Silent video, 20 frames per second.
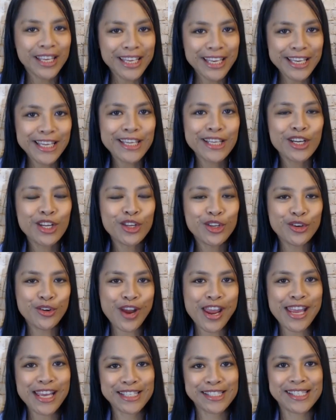in your
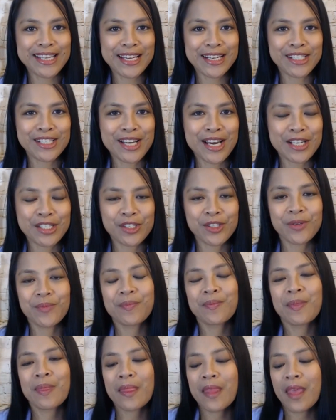hand sanitizer.
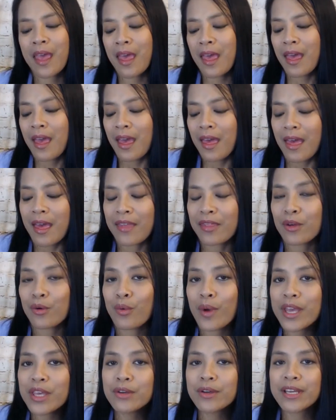And the
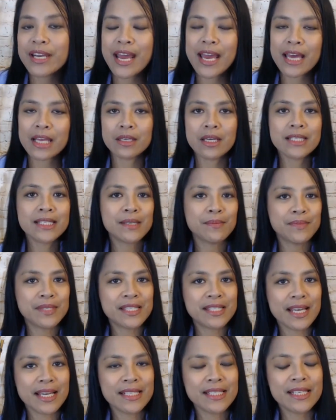way you can add some
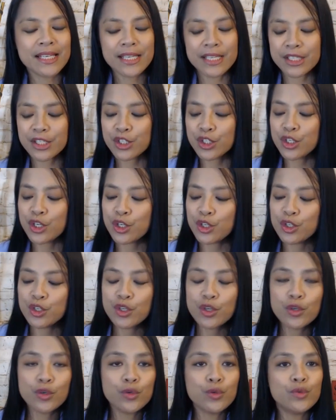scent is to
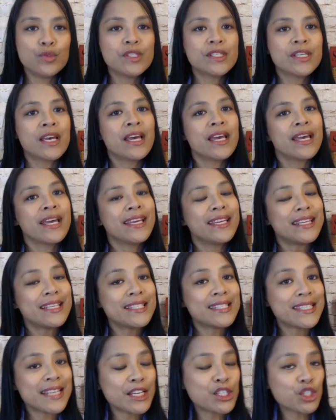use an
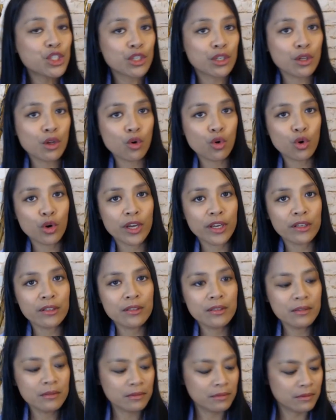essential
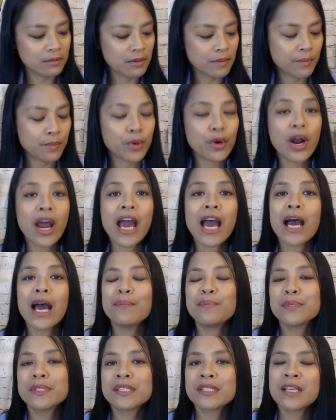oil,
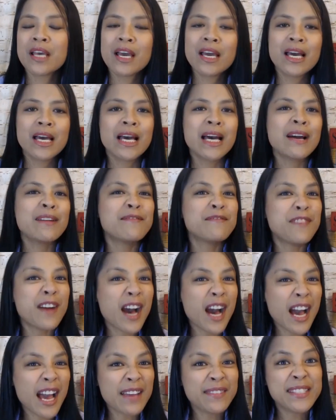perhaps
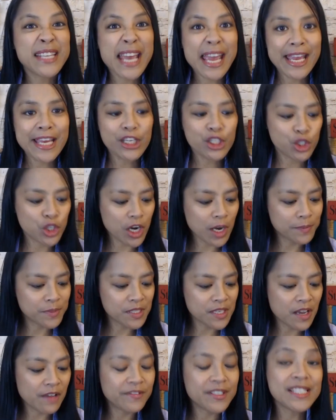5 to 8 drops
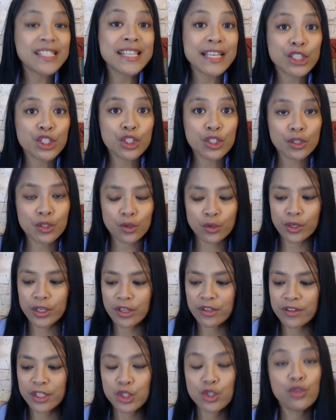of essential
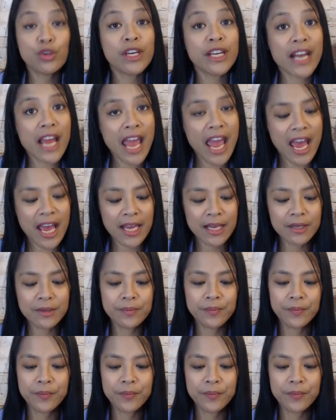oil that you can add.